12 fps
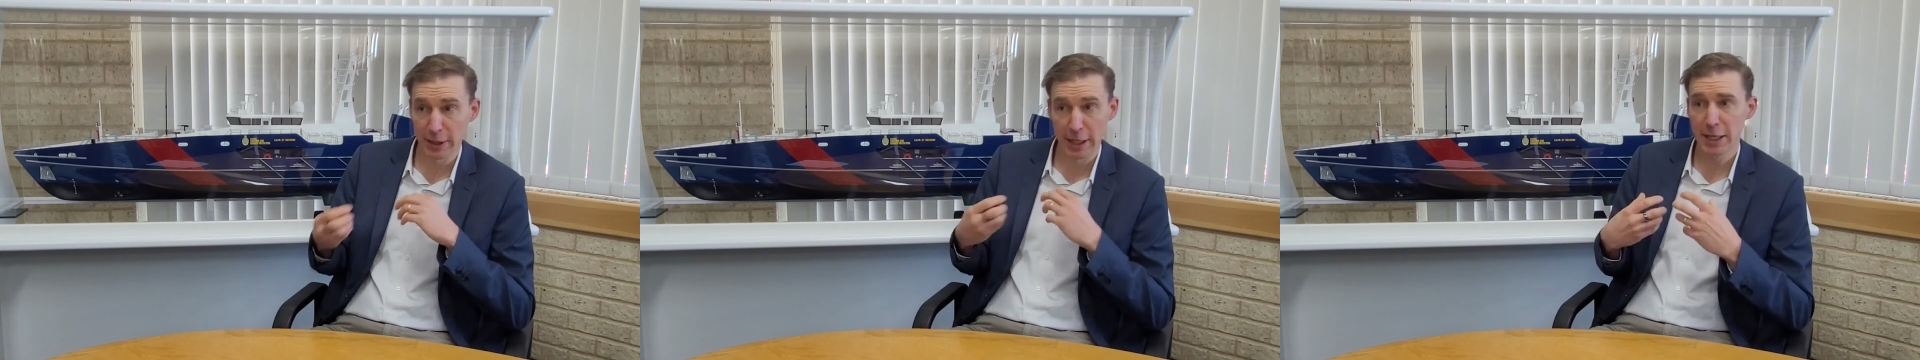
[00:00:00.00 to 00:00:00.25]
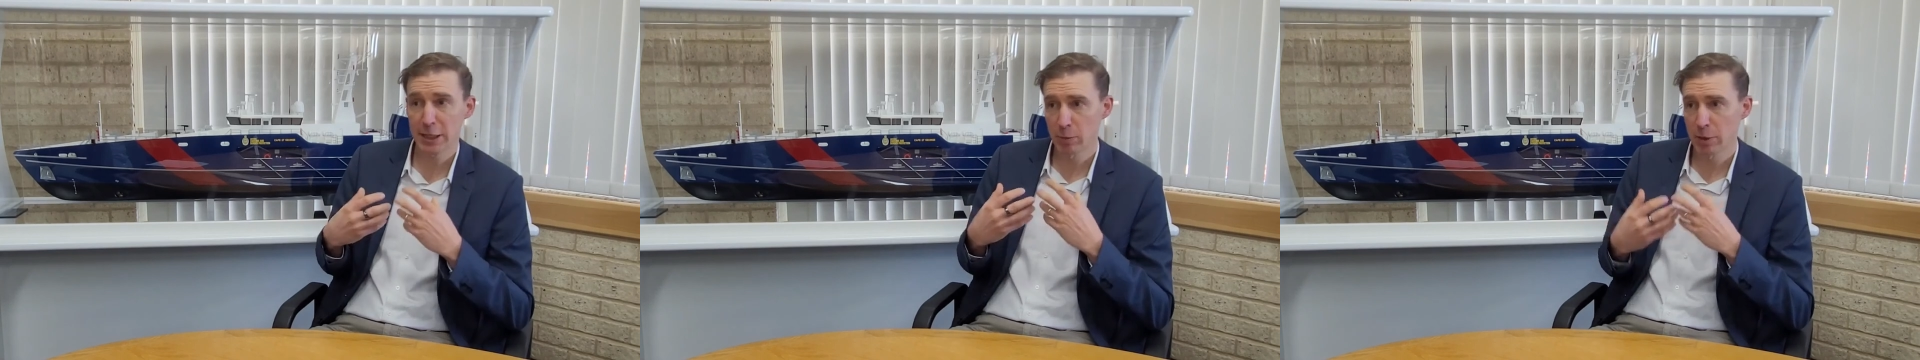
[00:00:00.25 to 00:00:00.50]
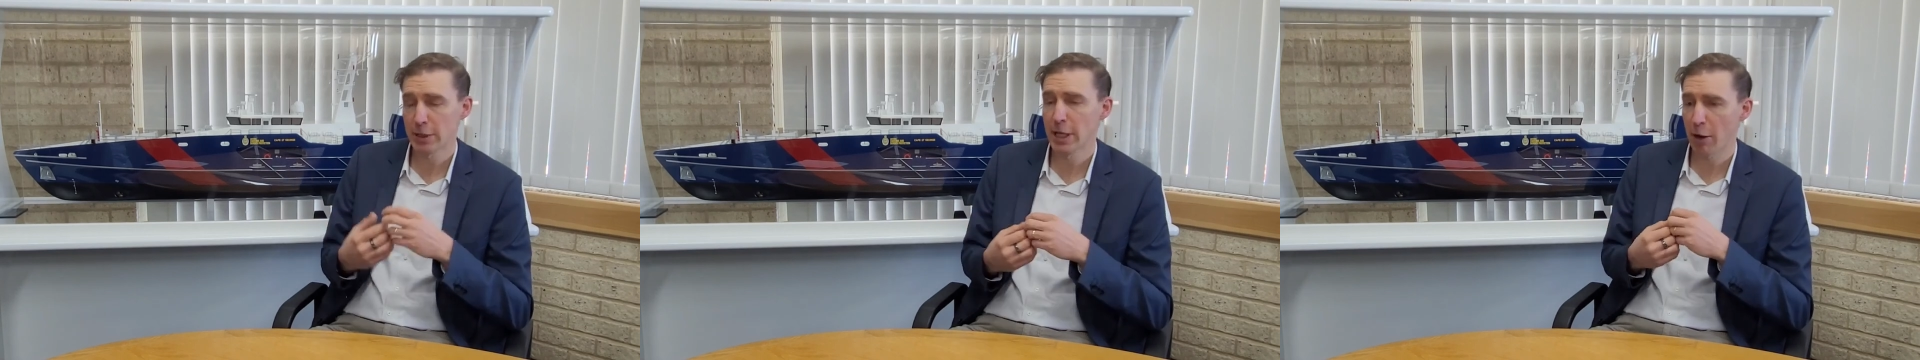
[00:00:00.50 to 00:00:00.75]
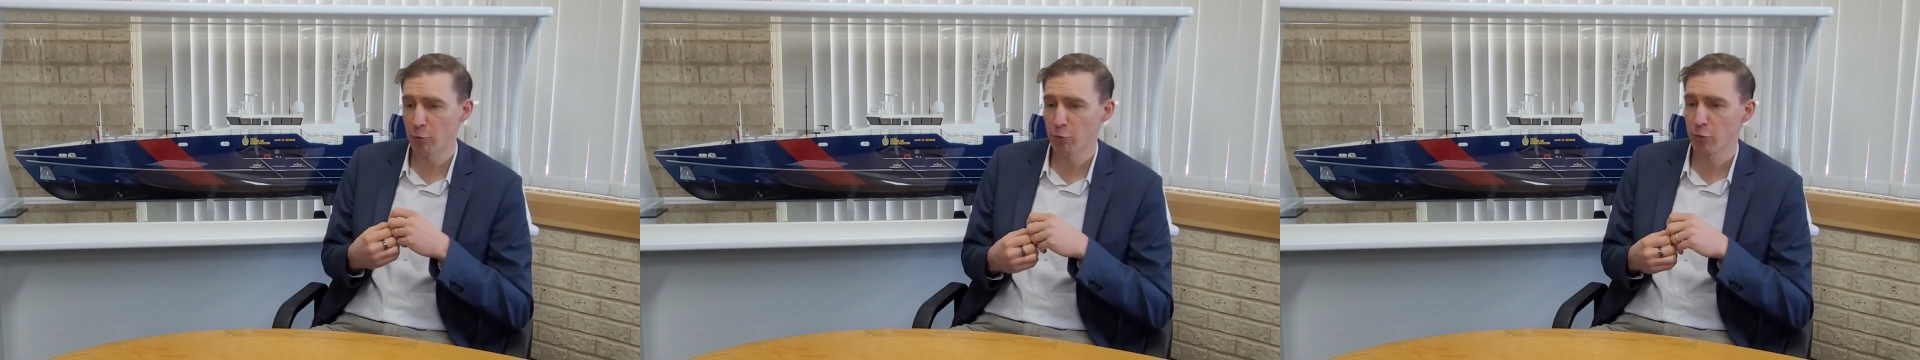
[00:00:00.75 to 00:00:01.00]
And customers
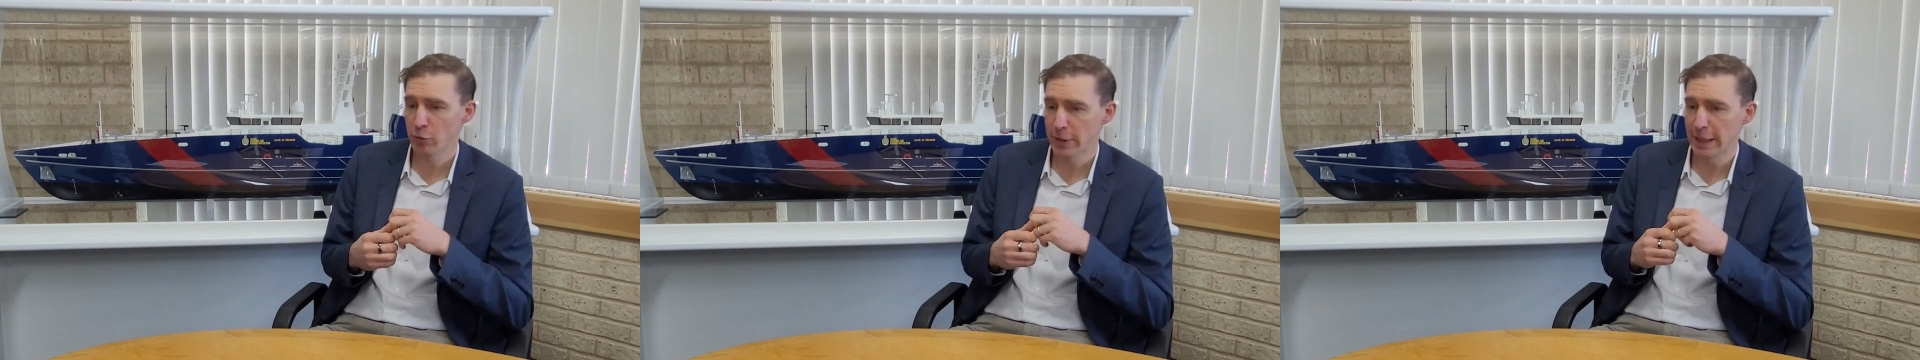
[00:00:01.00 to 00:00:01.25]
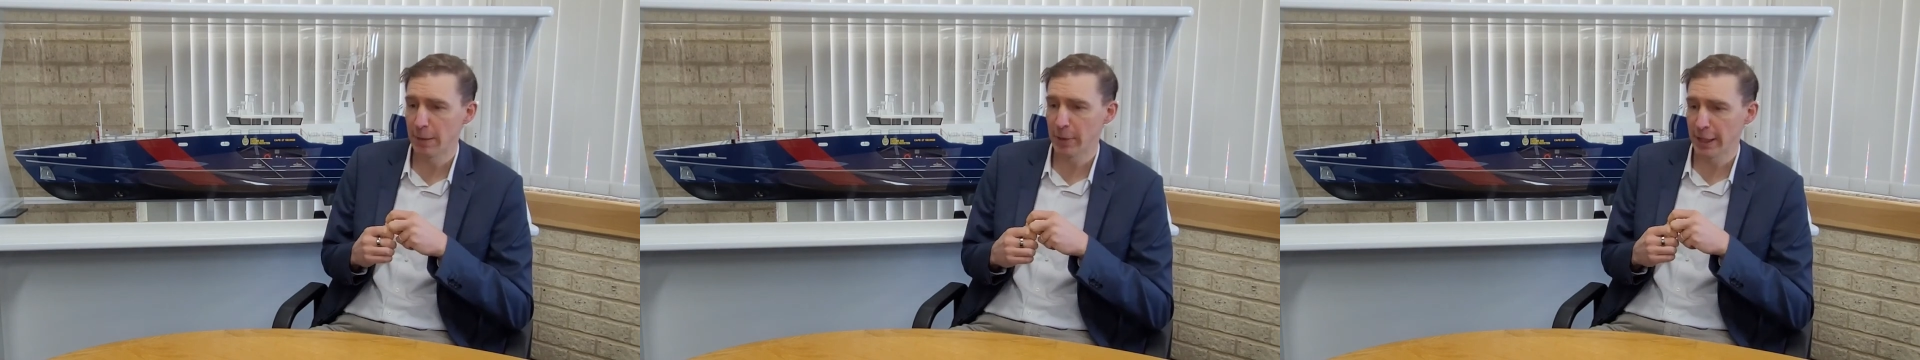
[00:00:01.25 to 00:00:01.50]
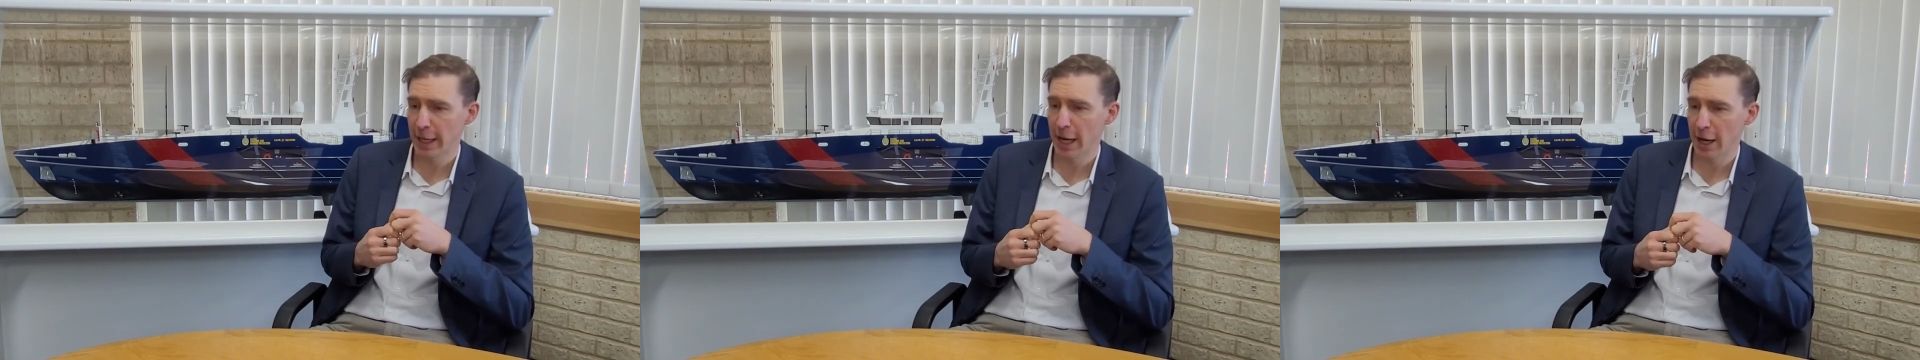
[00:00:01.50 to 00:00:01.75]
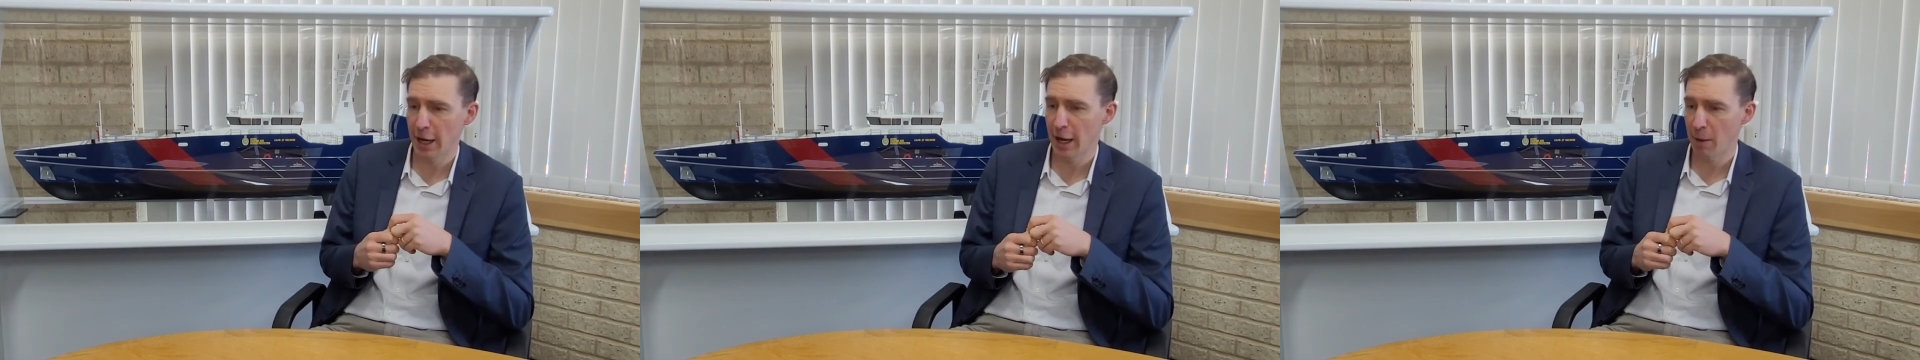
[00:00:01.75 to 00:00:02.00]
now deeply
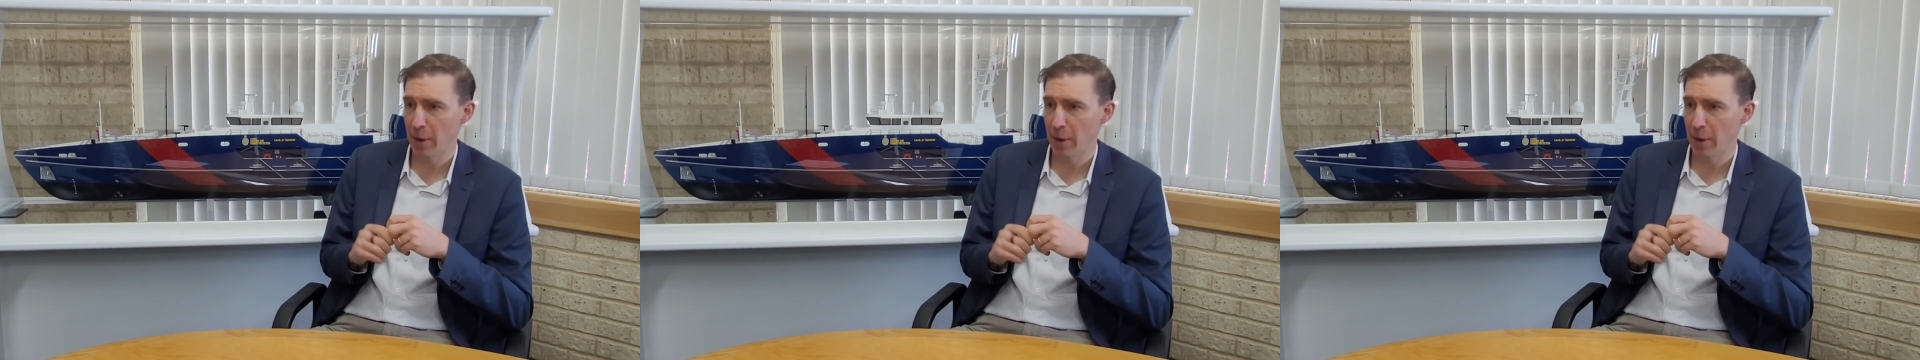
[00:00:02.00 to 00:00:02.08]
care